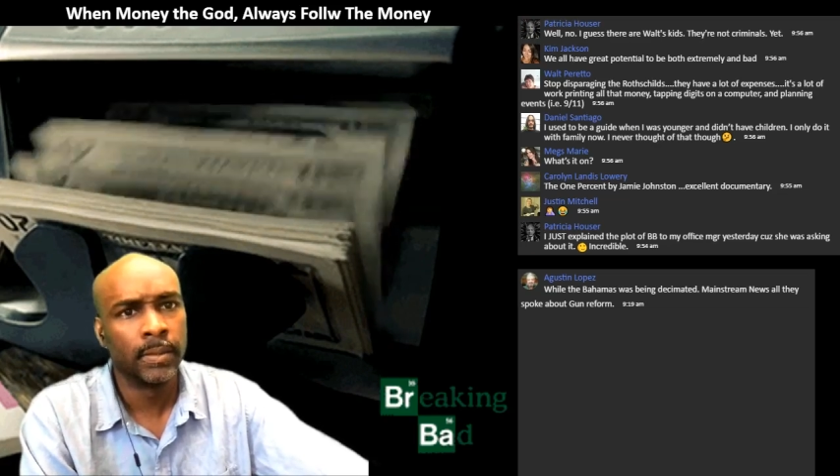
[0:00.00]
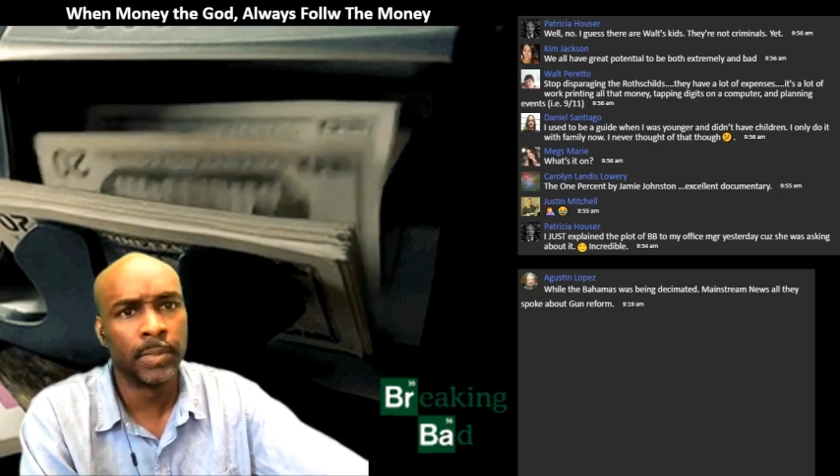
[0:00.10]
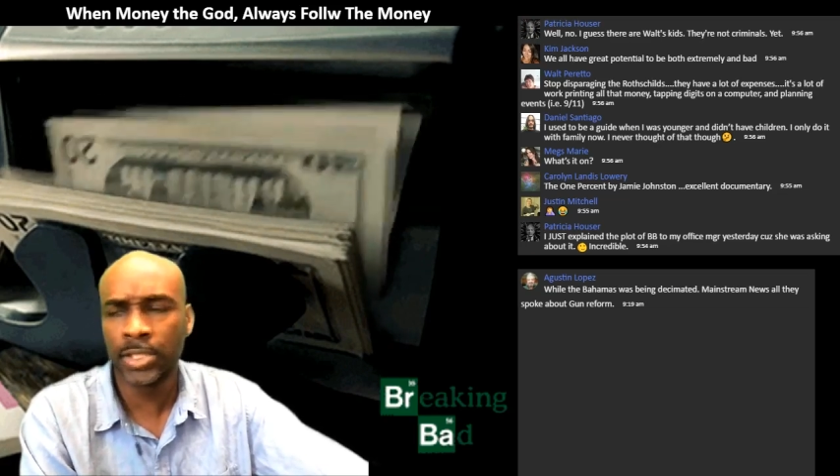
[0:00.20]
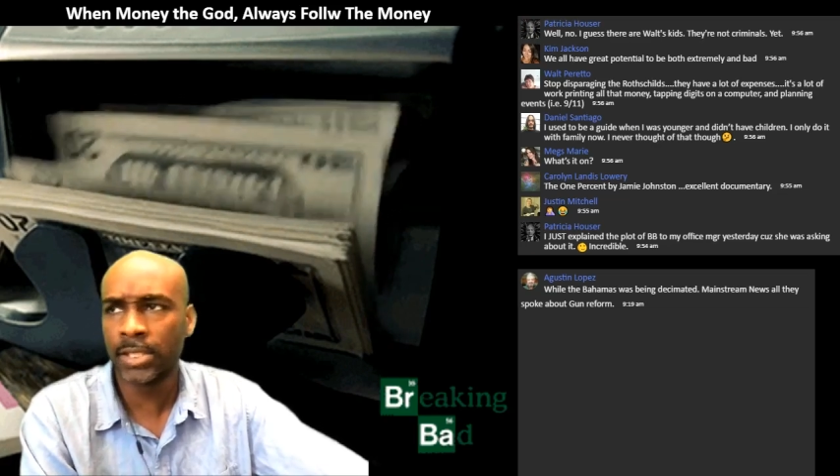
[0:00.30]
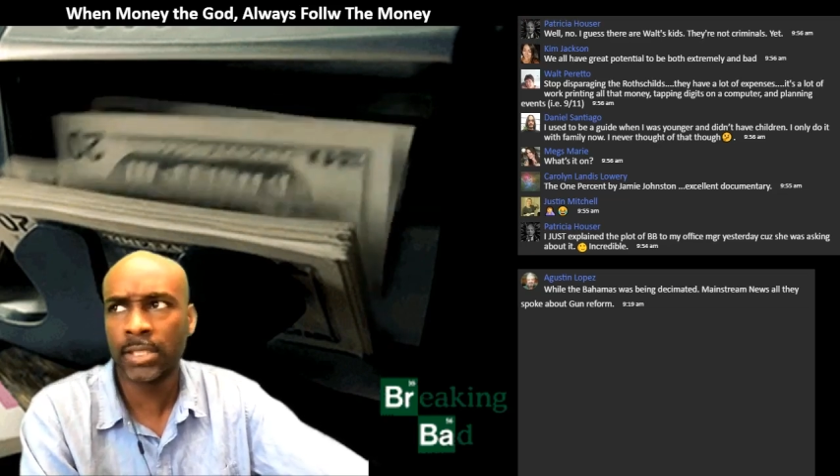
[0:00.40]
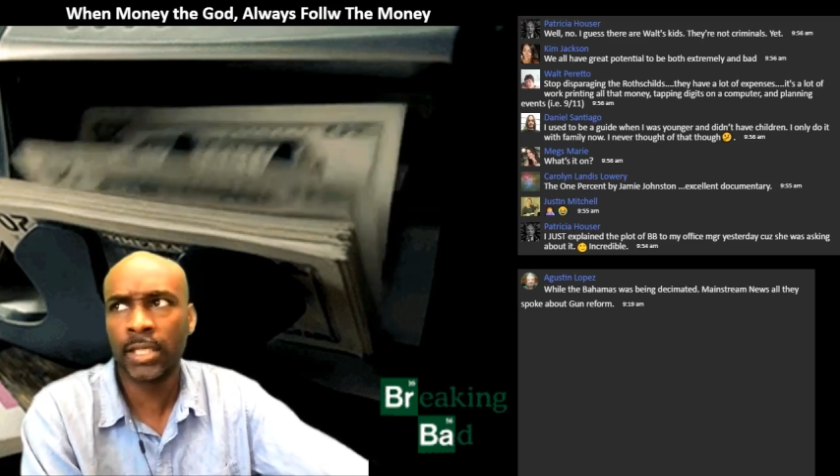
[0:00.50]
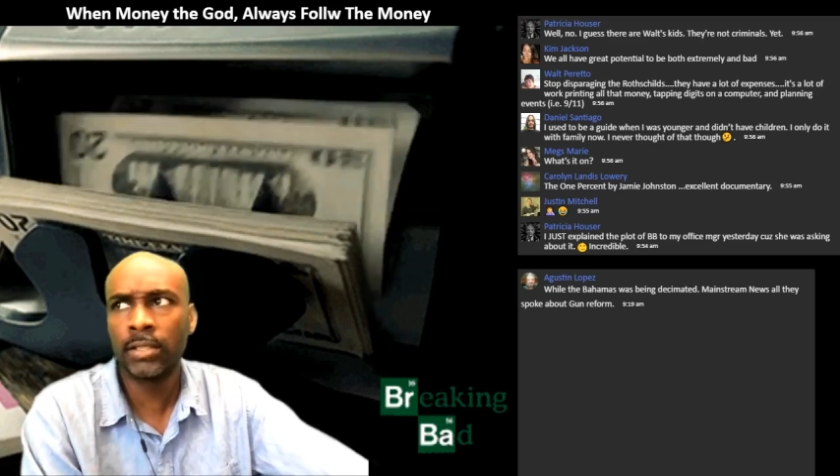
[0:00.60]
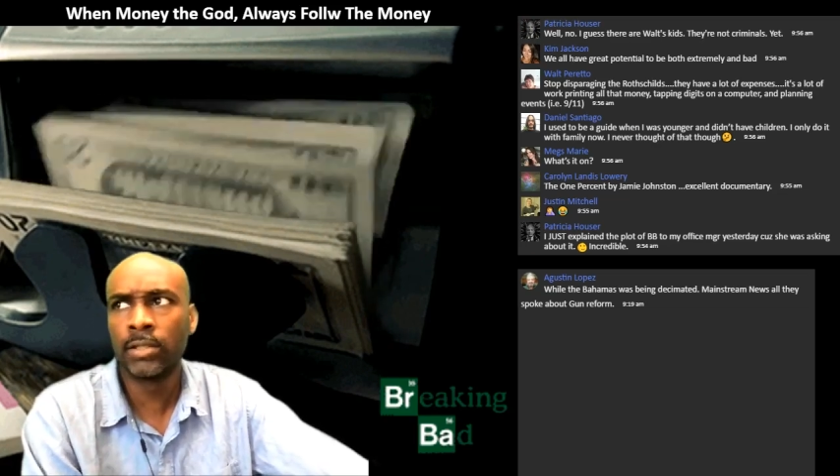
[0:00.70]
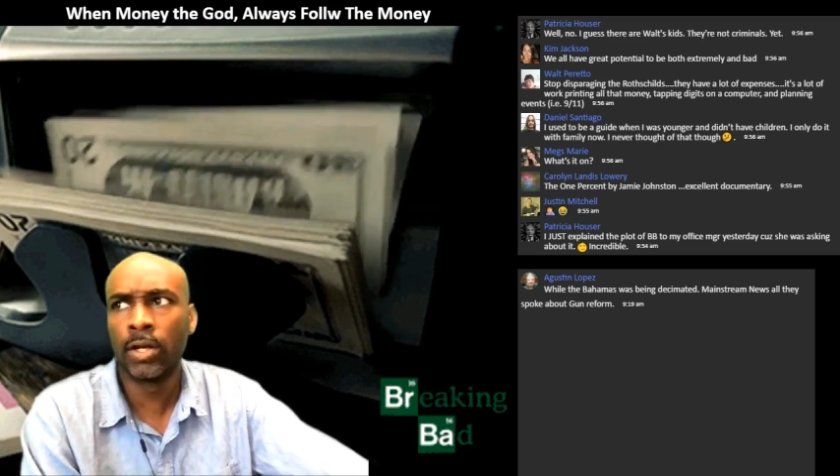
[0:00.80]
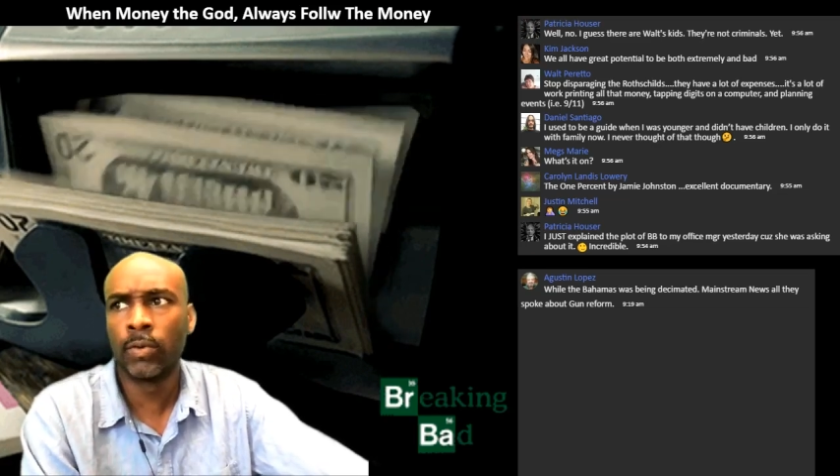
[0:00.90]
but she said,
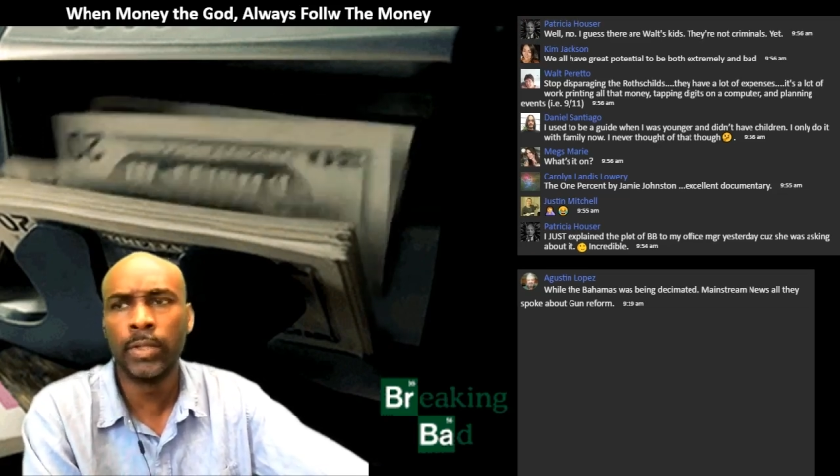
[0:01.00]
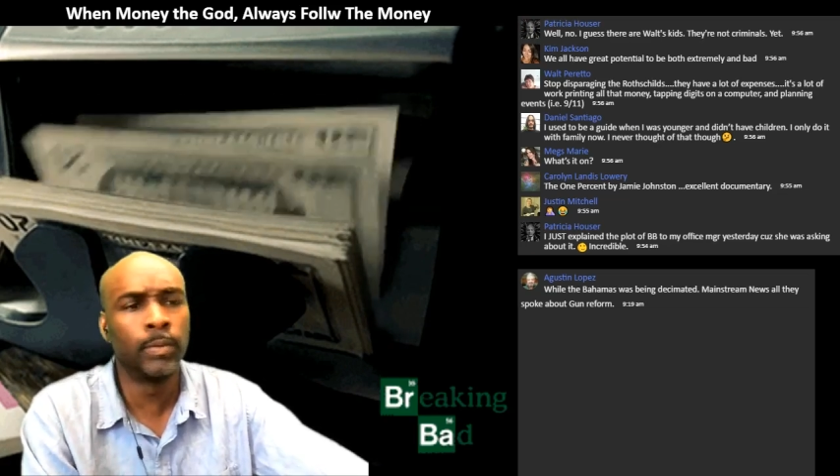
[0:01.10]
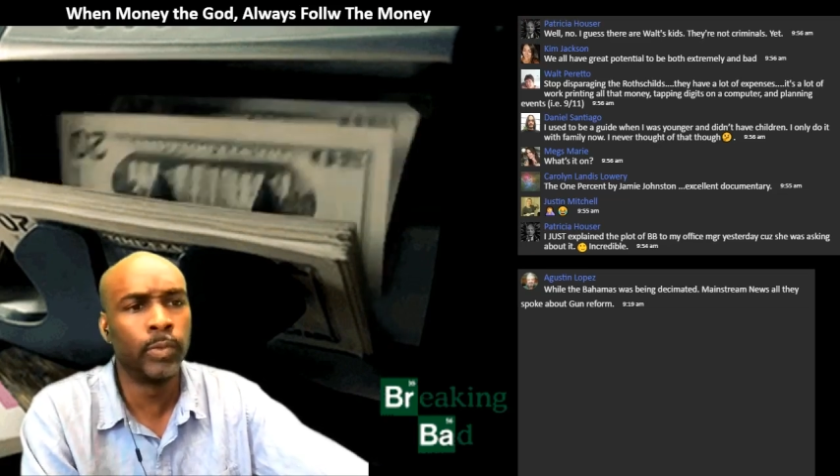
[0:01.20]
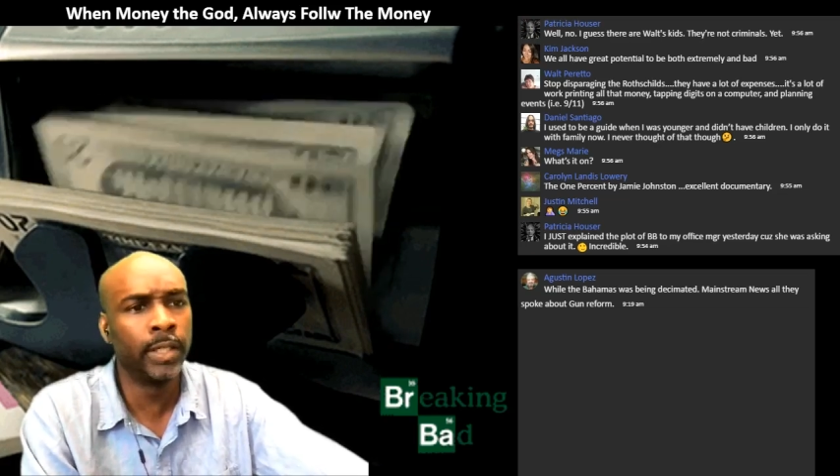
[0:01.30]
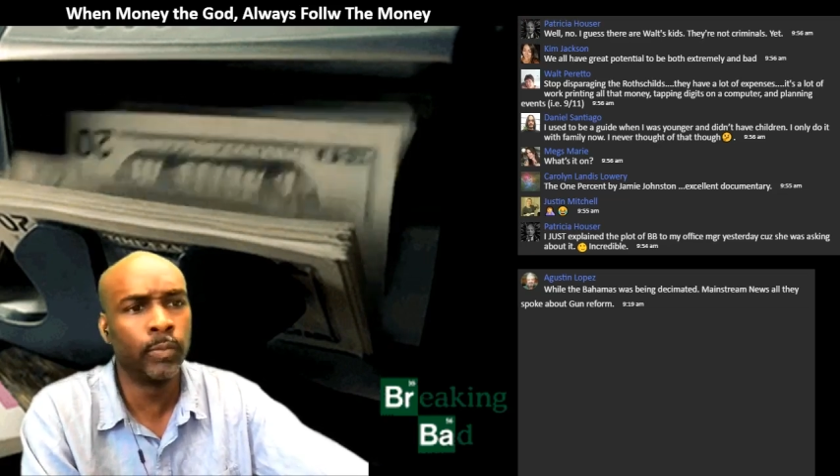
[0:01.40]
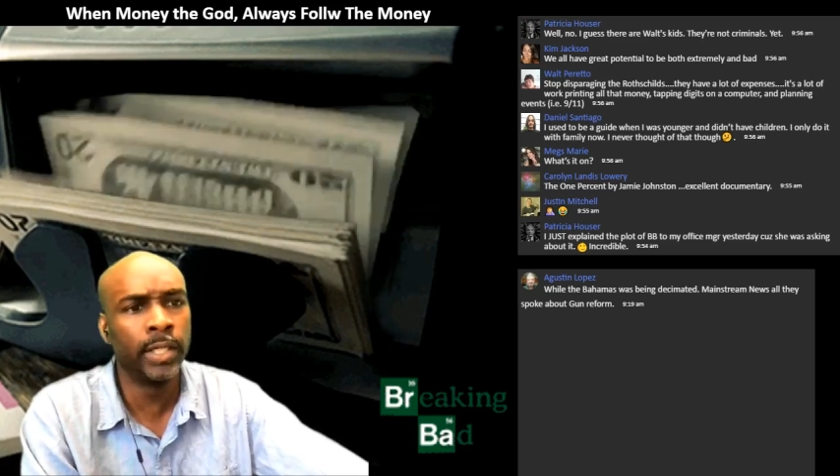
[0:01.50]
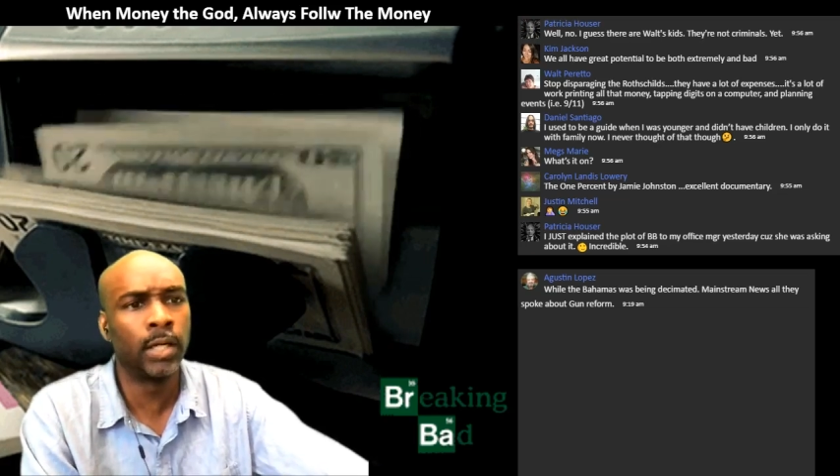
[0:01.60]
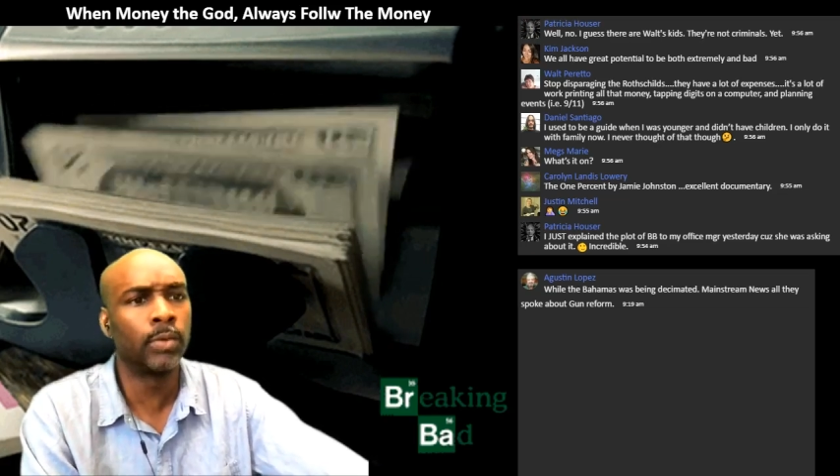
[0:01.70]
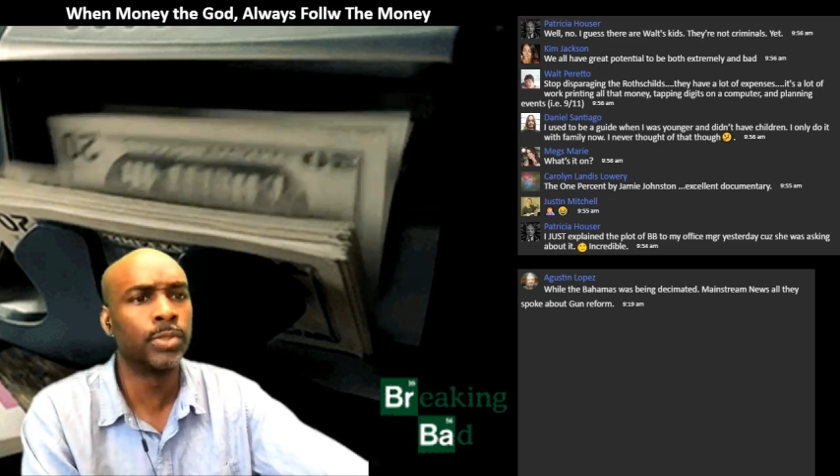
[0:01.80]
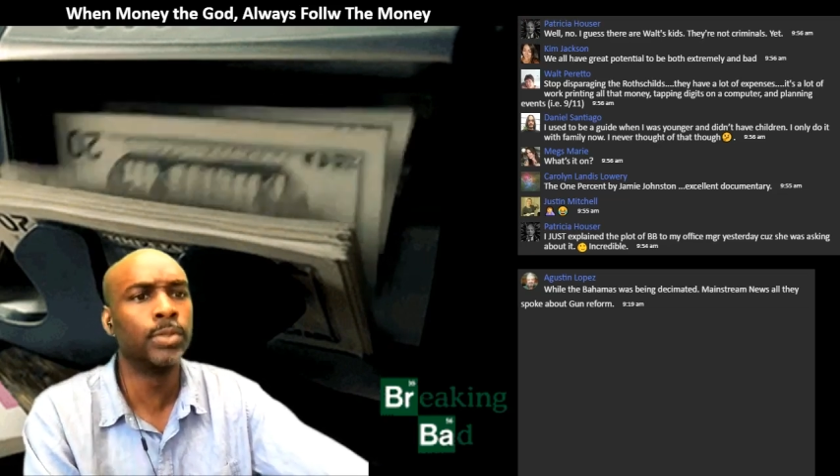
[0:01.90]
we
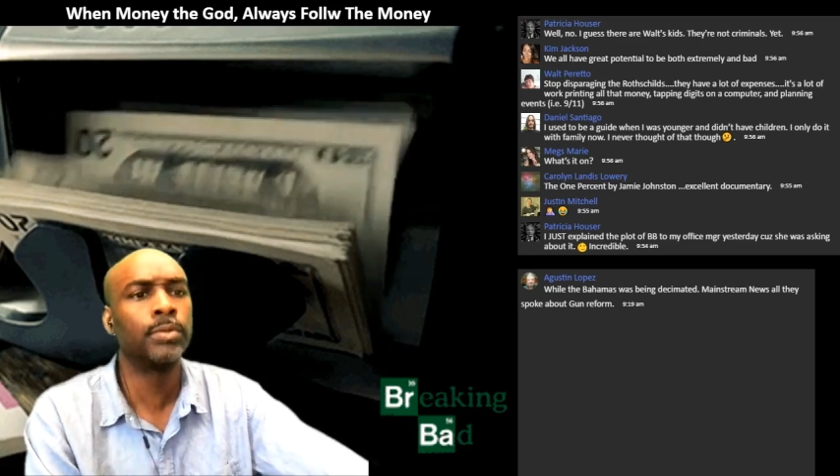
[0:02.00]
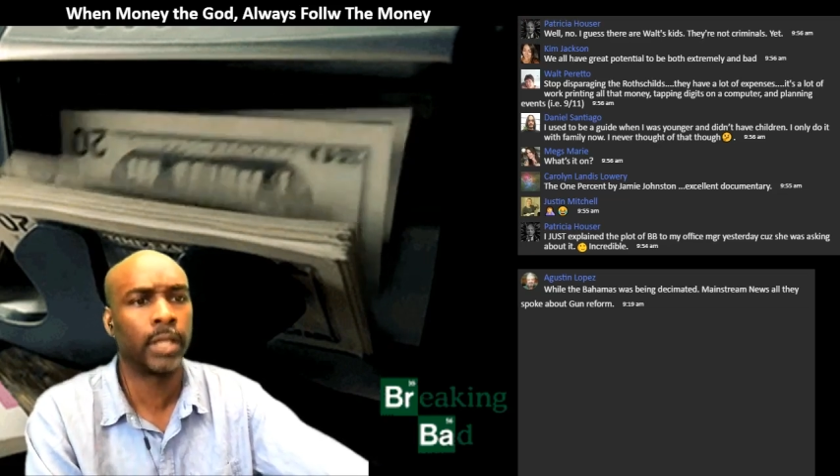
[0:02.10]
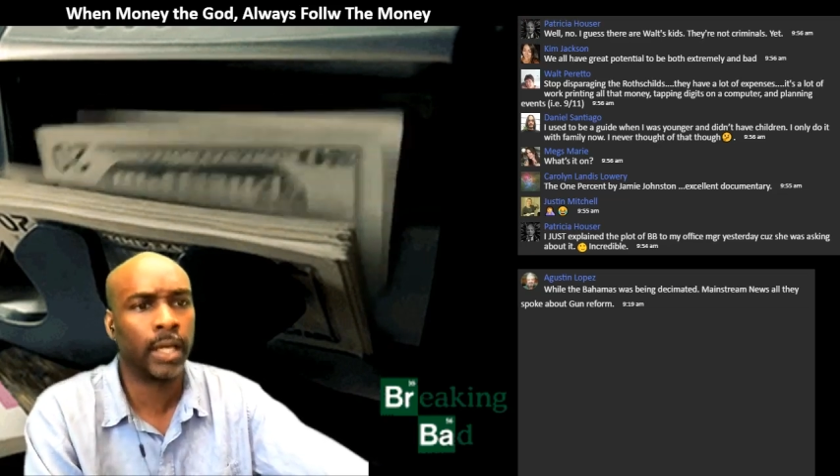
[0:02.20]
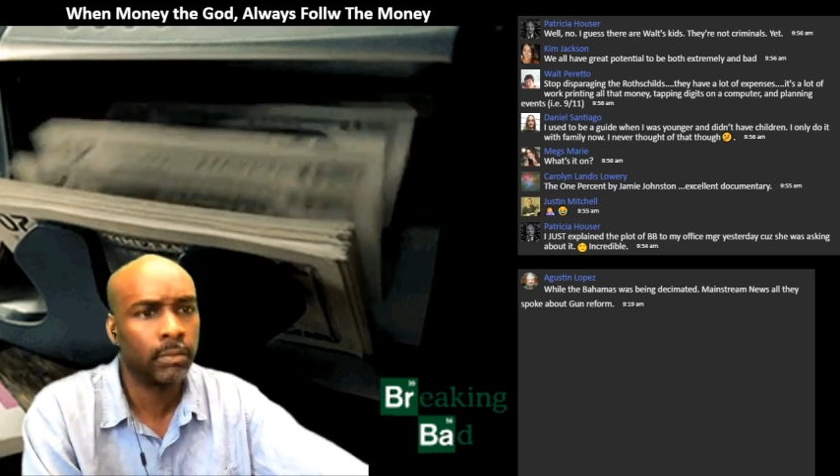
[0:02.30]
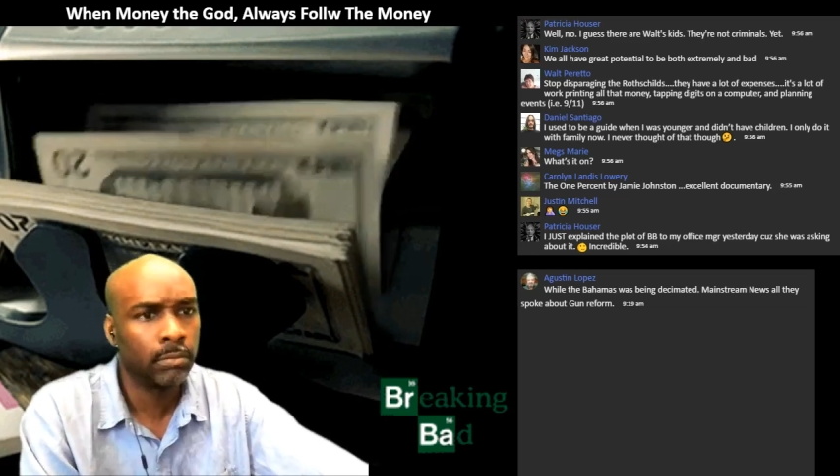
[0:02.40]
don't do that.